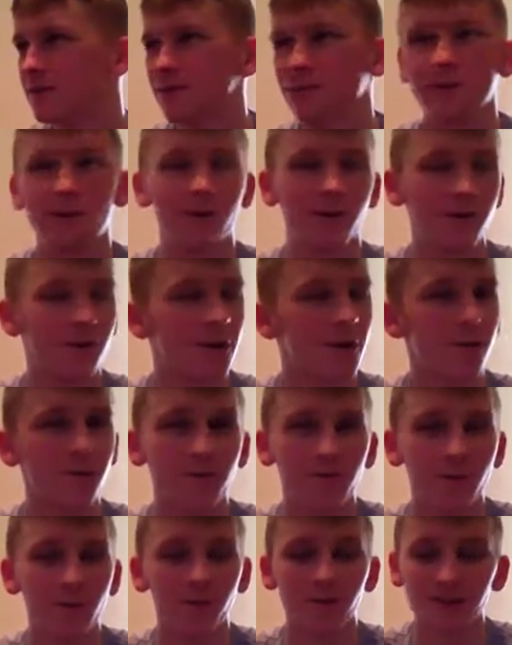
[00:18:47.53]
god,
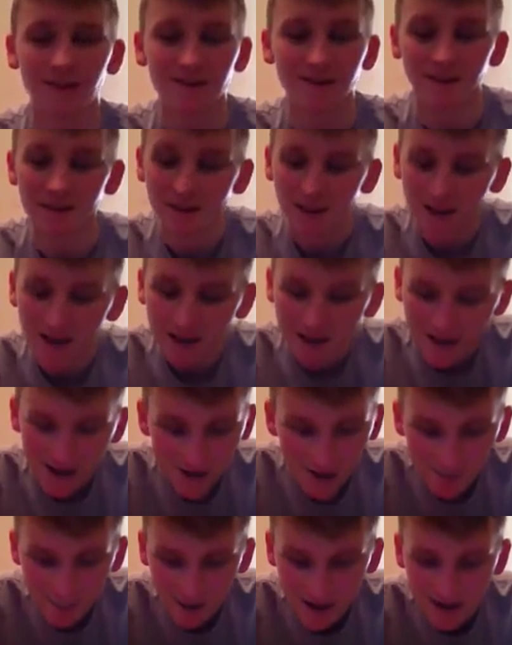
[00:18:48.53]
homophobia.
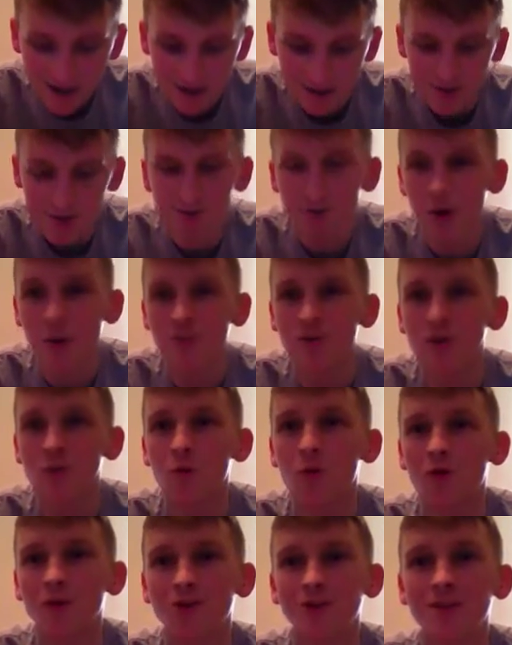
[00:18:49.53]
Anyway, Strowman
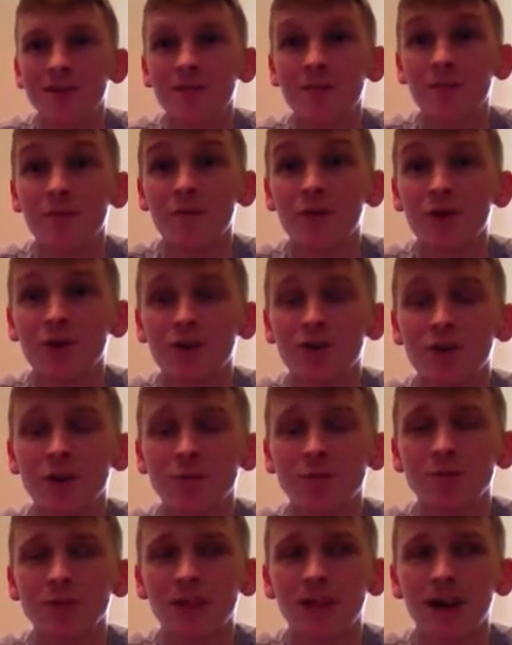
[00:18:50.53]
squashed him, reverse
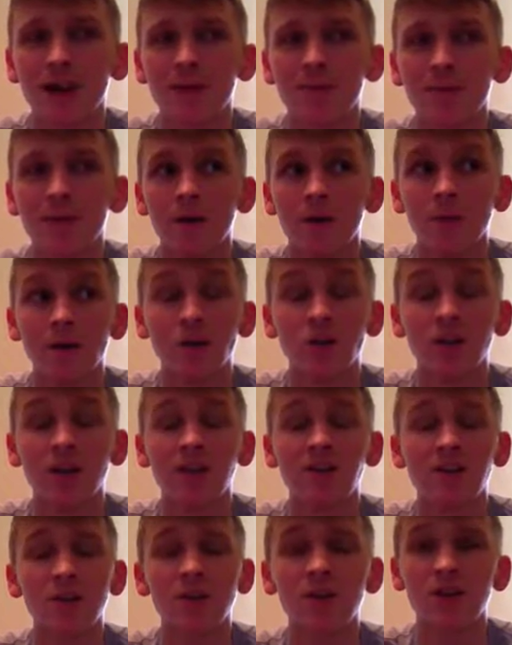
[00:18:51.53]
chokeslam, which
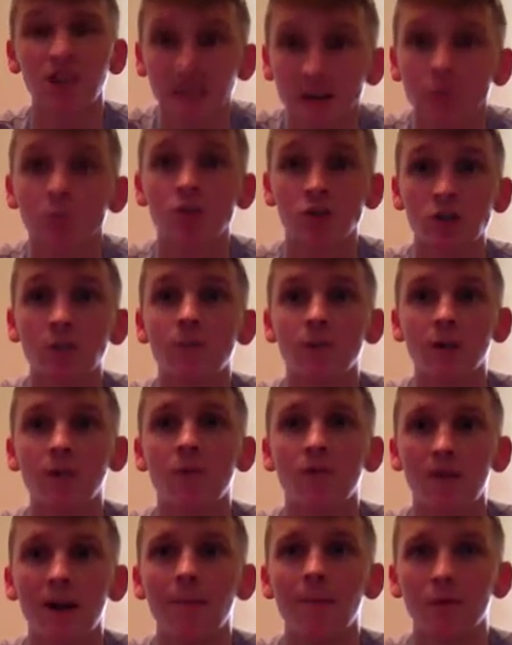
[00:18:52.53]
is going to kill somebody
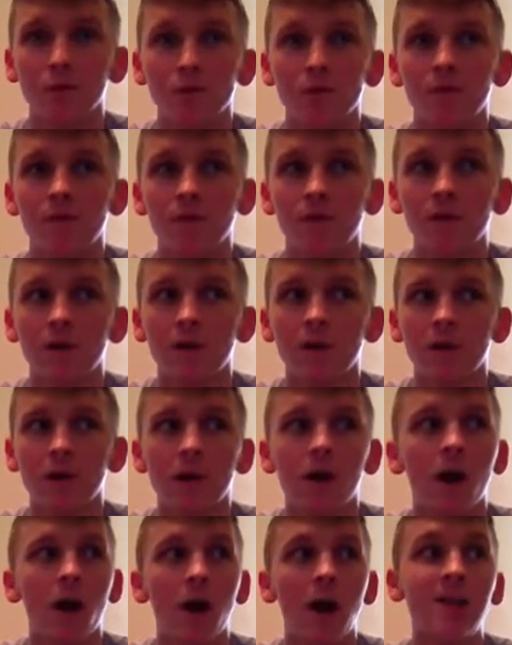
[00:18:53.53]
with that move.
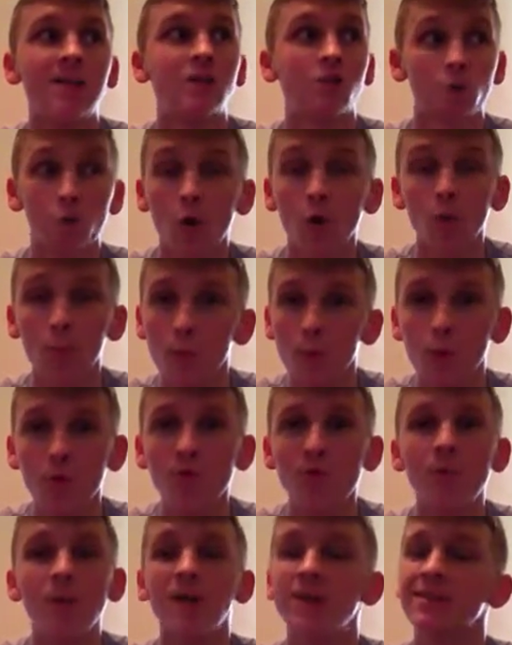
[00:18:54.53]
It's a cool
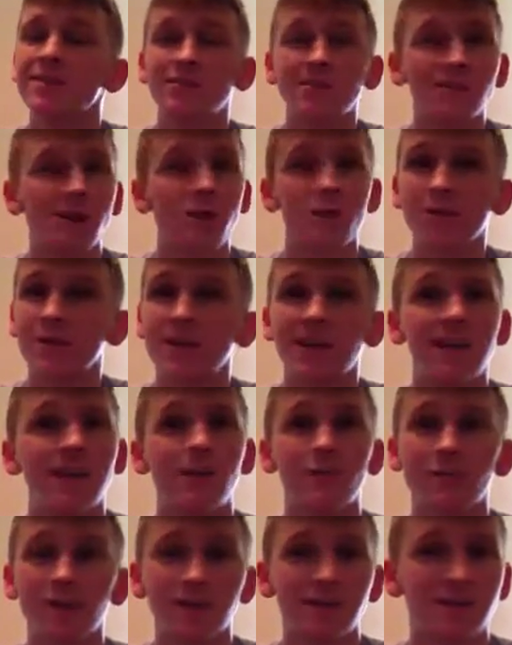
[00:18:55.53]
move, but he's so going to
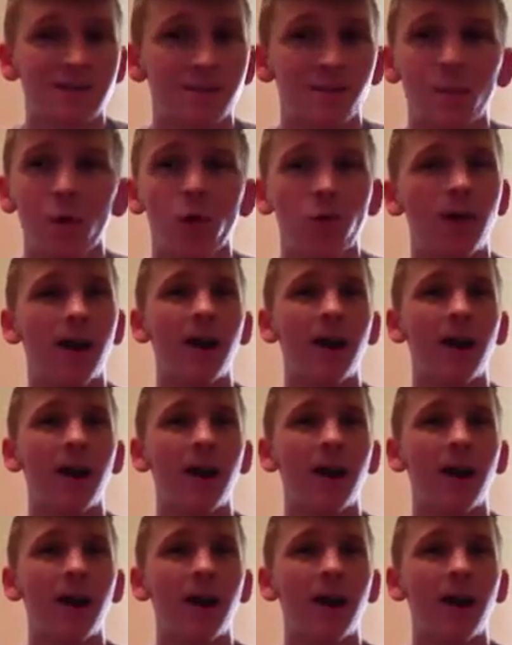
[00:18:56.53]
kill these small